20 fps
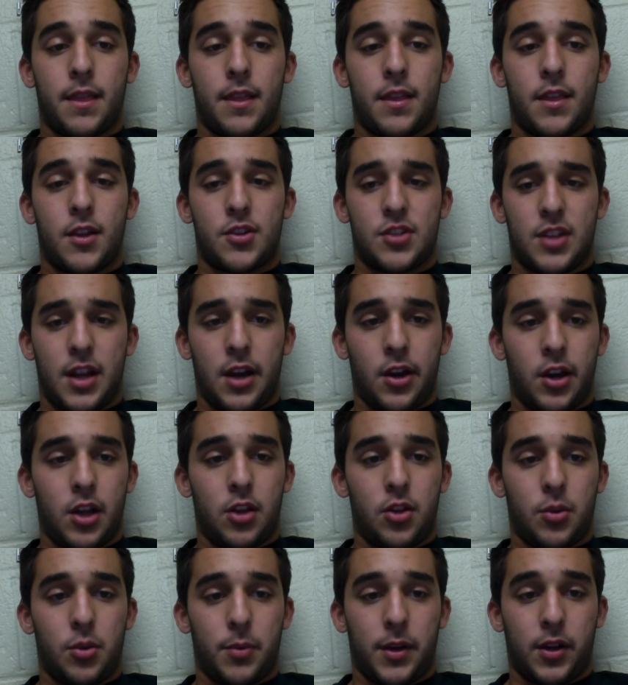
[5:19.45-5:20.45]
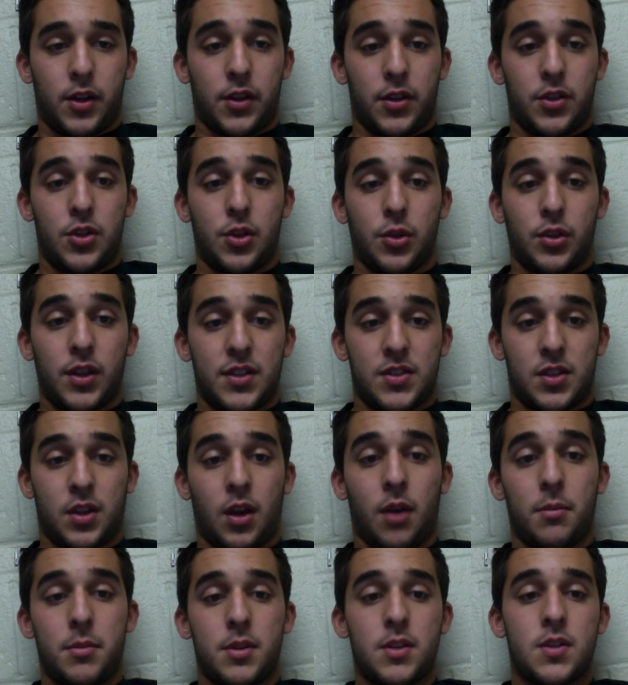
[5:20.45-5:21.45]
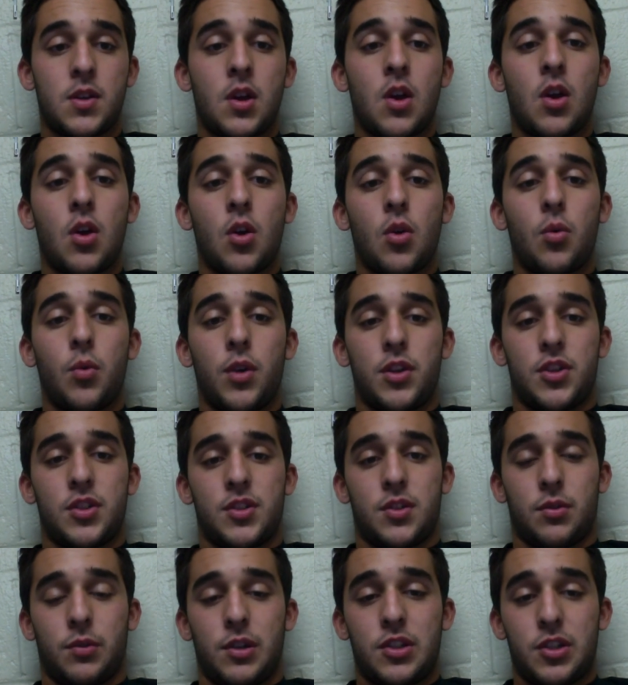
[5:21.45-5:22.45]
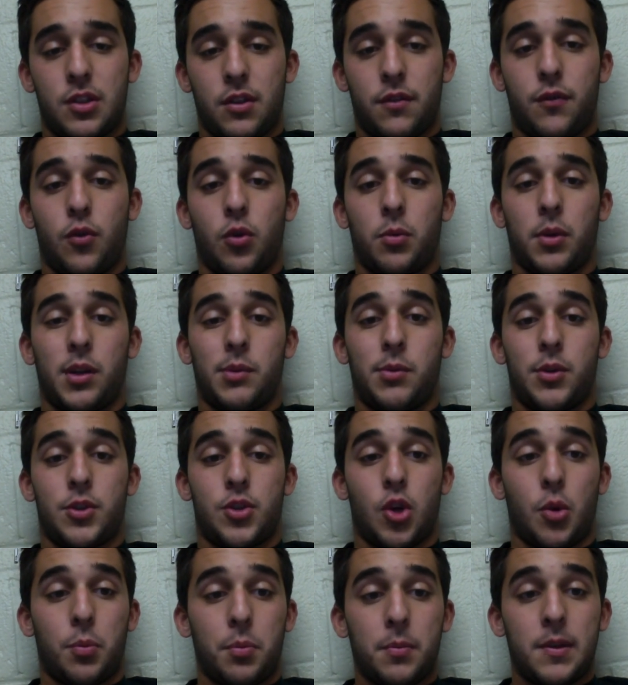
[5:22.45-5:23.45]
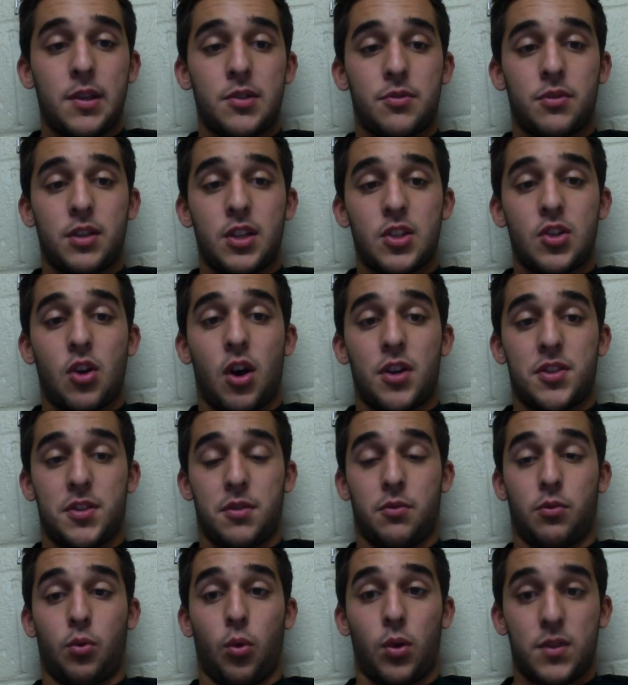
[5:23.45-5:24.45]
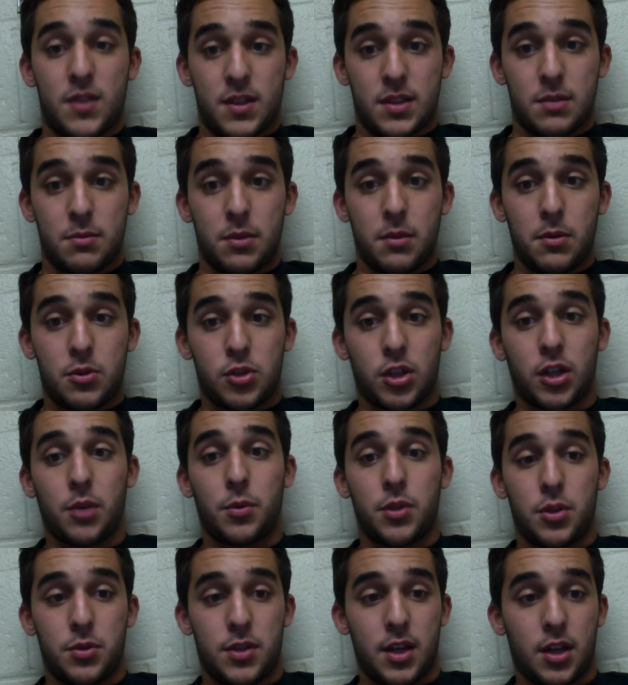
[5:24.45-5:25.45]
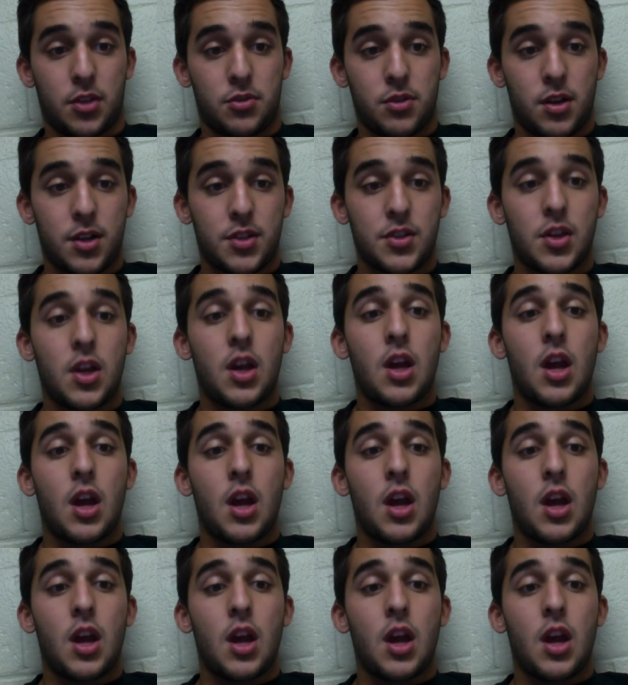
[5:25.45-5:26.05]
there's an area in your brain called the nucleus accumbens, which is the region in the forebrain where dopamine is released, causing the reward system to be triggered when you take drugs.